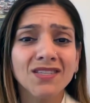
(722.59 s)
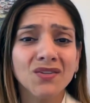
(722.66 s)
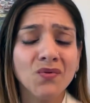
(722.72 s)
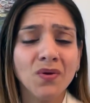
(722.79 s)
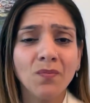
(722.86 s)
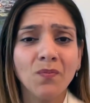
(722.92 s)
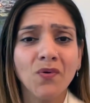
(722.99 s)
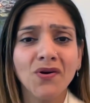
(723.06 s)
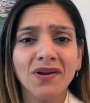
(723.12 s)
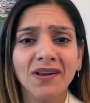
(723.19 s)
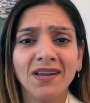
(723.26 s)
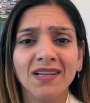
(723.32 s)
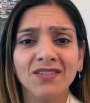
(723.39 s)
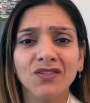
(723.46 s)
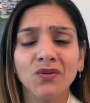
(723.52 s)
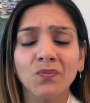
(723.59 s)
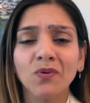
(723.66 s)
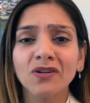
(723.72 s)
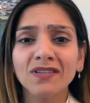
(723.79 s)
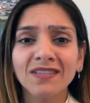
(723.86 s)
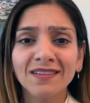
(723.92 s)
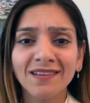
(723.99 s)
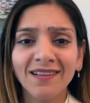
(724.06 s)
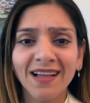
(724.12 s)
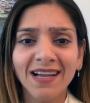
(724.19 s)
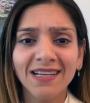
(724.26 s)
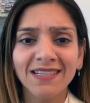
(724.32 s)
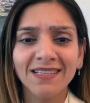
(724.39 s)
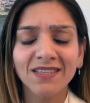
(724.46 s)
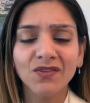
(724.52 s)
so important. As you
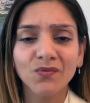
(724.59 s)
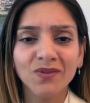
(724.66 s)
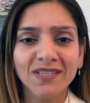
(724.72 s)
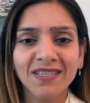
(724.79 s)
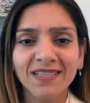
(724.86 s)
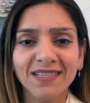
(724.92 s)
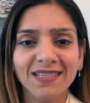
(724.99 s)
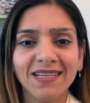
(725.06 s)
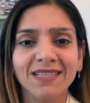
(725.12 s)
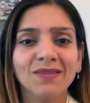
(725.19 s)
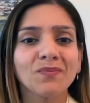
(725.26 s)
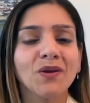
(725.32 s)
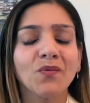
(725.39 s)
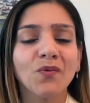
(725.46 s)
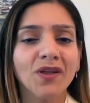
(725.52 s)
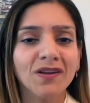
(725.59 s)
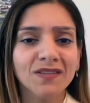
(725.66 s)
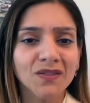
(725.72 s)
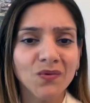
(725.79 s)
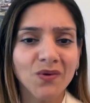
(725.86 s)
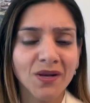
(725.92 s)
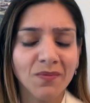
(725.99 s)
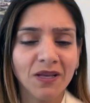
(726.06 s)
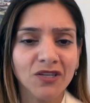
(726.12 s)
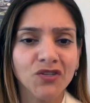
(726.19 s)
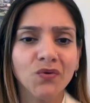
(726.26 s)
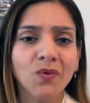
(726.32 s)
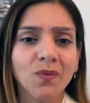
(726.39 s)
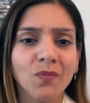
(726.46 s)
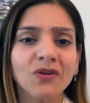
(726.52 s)
personalize the risk assessment, we also want to make
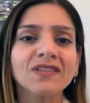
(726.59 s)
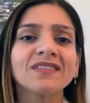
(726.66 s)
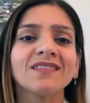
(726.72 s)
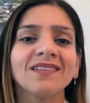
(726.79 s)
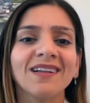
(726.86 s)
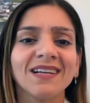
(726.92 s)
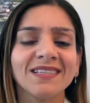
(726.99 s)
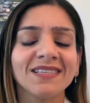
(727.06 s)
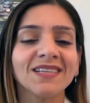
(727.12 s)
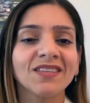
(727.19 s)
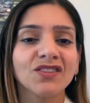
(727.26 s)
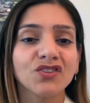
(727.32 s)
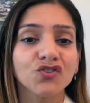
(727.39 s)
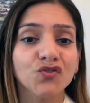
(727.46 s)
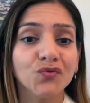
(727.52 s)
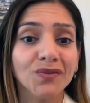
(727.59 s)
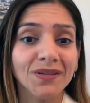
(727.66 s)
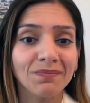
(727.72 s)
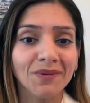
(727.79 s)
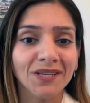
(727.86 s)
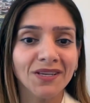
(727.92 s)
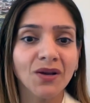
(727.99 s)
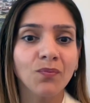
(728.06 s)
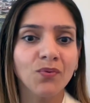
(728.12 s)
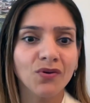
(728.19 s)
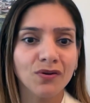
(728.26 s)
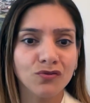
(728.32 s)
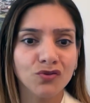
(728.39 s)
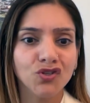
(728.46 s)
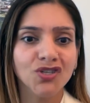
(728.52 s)
sure we're personalizing the treatment
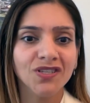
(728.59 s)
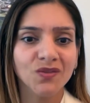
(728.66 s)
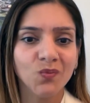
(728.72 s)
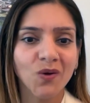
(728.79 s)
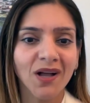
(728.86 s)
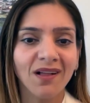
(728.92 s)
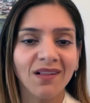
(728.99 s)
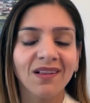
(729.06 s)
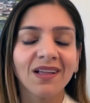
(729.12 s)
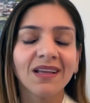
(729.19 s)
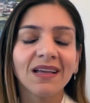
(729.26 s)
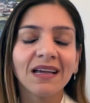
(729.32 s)
approach as well.